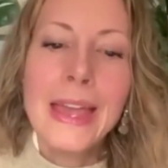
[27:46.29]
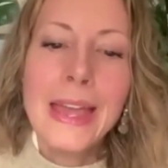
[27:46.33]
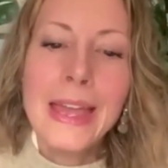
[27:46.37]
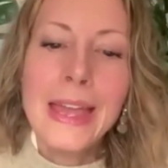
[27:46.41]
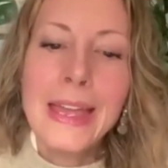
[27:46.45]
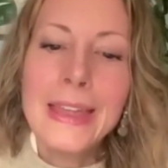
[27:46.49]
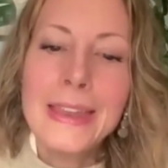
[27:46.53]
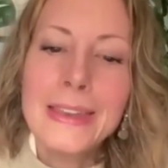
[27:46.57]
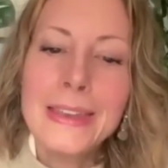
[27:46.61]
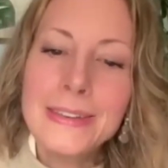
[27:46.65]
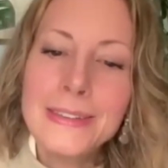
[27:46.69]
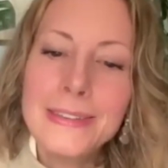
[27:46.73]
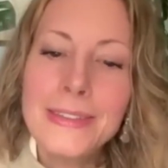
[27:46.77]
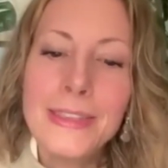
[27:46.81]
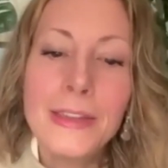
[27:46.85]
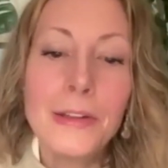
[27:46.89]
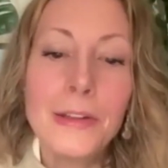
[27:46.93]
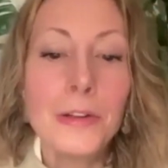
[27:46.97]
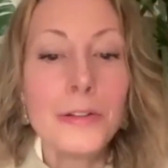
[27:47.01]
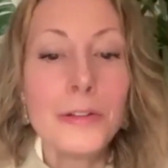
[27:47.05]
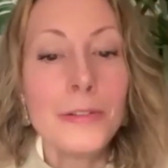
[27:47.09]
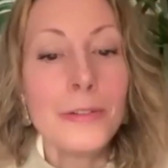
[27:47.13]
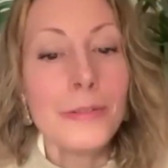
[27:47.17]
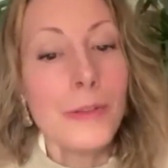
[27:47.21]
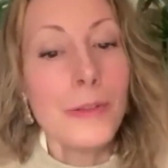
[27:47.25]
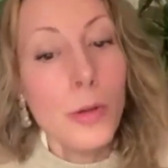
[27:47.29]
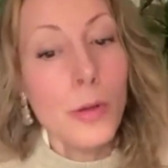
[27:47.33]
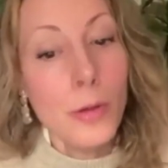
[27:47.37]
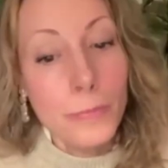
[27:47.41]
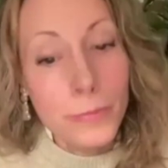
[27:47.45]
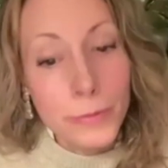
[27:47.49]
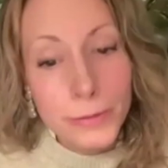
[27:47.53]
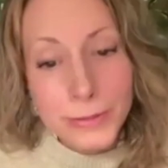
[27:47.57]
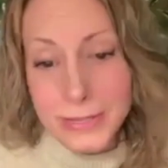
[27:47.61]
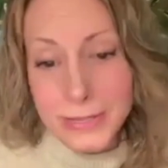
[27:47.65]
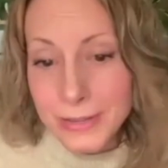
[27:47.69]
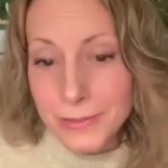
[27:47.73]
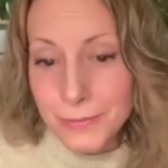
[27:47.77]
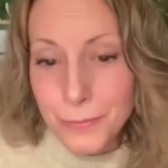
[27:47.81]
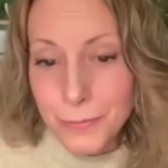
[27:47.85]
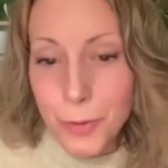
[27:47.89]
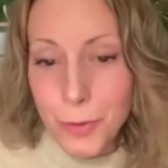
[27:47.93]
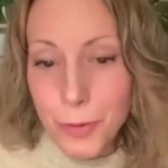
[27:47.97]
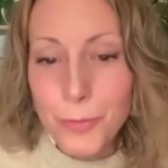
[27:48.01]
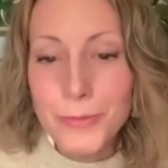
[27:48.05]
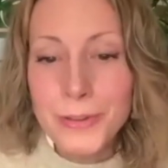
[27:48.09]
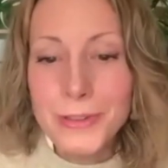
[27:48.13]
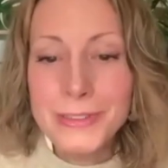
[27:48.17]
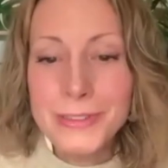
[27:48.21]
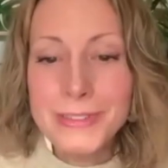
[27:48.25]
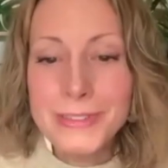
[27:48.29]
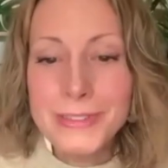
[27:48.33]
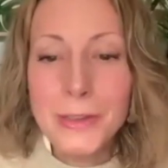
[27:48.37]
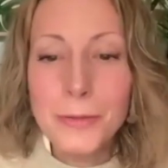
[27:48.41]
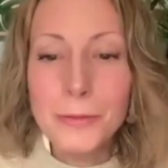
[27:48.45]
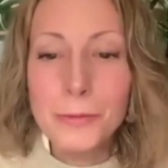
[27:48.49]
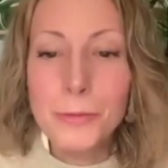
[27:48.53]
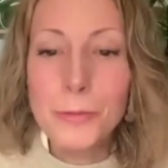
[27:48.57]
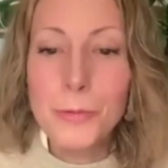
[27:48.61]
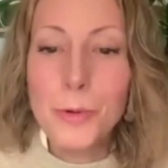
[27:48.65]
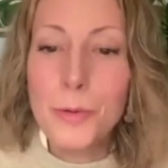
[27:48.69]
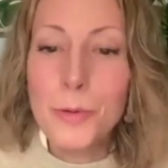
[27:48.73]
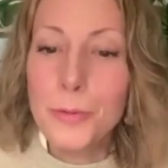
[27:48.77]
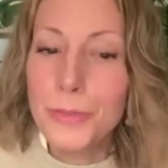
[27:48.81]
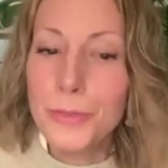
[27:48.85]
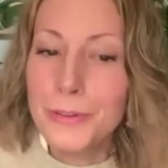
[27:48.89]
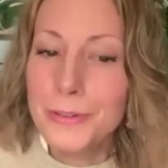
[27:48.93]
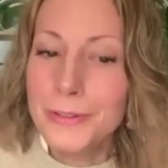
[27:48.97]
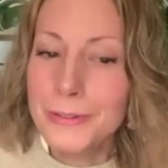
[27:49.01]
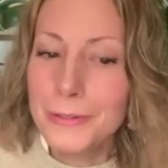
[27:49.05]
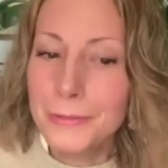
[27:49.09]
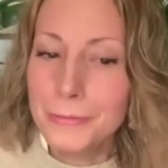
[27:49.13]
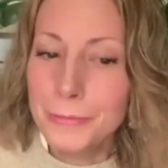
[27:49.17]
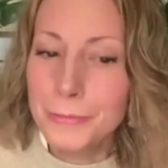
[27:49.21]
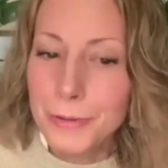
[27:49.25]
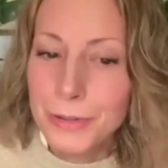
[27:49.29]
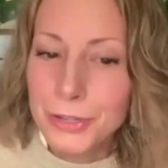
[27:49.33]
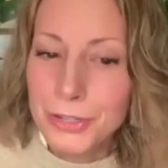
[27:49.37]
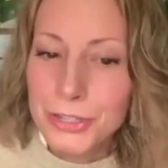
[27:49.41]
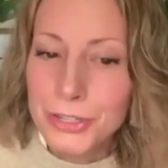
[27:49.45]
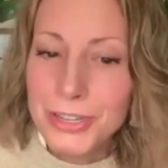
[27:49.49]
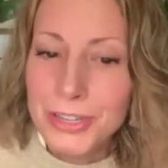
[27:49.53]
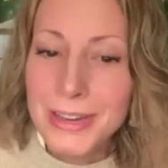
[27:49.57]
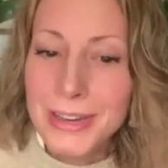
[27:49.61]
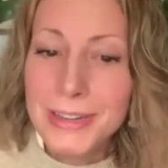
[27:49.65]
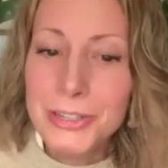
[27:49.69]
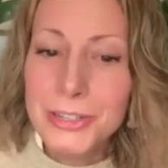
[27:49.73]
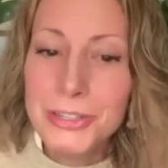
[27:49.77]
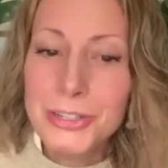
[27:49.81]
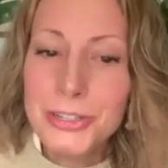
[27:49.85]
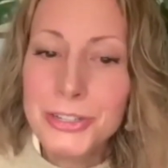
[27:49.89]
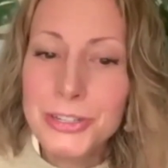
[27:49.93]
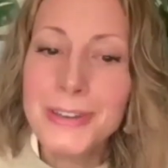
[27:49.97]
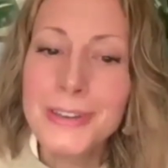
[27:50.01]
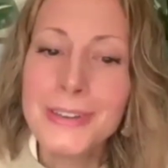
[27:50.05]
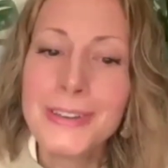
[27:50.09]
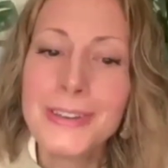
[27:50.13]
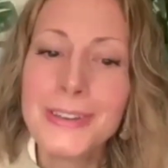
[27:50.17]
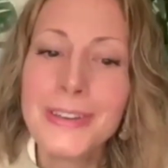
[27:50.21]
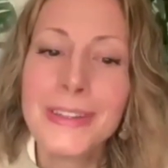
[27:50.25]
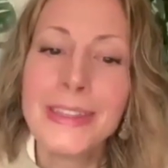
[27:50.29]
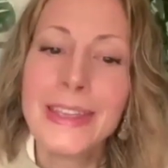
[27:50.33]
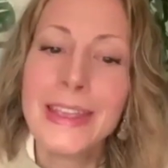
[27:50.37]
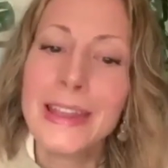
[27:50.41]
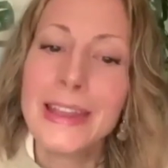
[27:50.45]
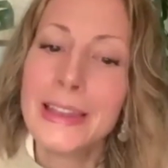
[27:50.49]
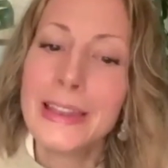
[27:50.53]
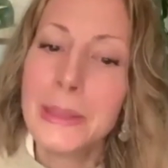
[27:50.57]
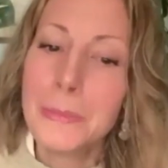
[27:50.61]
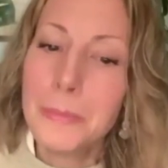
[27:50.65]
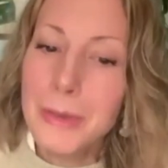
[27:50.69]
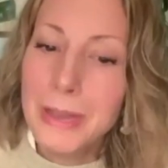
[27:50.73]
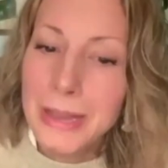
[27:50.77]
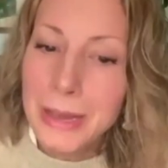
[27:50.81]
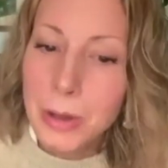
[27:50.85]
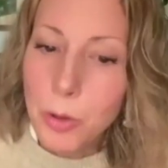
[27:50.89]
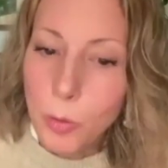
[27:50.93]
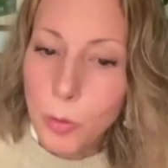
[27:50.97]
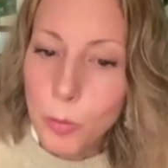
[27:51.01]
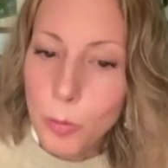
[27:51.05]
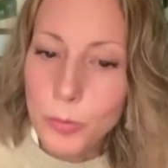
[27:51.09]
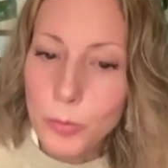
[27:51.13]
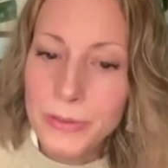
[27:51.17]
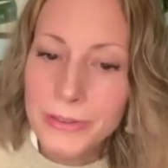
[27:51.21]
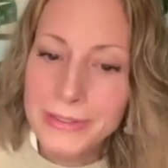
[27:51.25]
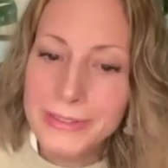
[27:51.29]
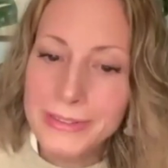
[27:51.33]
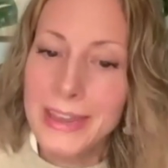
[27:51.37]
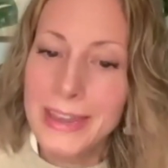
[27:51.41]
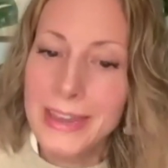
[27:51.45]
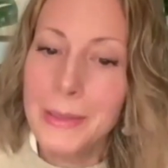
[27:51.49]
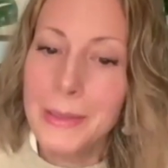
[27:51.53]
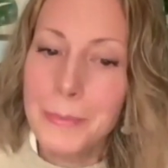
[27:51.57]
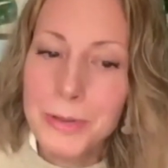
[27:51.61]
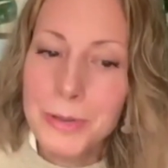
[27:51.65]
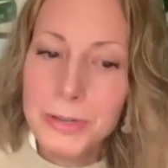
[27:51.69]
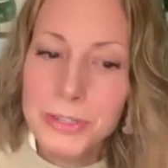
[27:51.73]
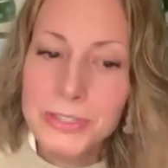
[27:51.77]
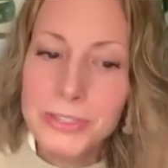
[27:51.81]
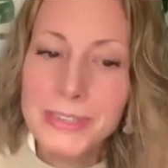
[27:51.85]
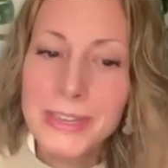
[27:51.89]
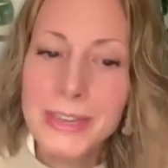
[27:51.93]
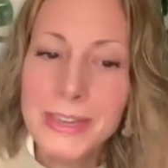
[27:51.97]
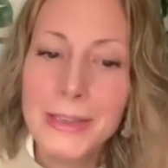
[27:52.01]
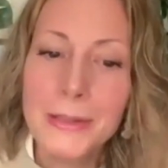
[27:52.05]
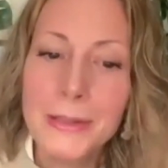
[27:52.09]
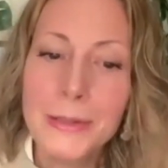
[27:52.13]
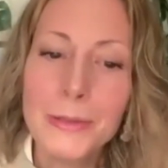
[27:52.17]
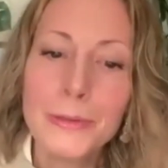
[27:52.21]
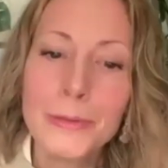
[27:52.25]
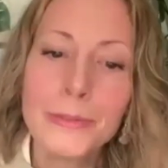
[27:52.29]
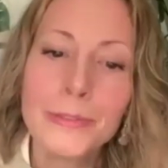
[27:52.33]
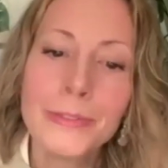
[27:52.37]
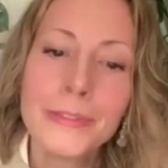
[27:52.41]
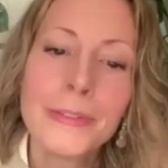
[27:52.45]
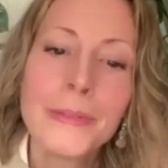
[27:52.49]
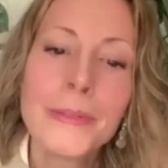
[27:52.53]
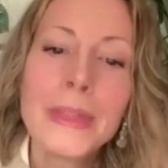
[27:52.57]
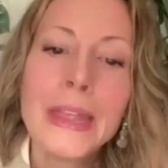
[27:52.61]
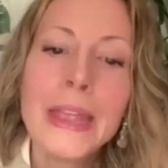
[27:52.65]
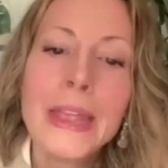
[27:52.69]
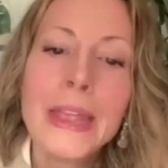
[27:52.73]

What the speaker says: And they're obviously involved in cell growth and differentiation. They eliminate old and damaged cells.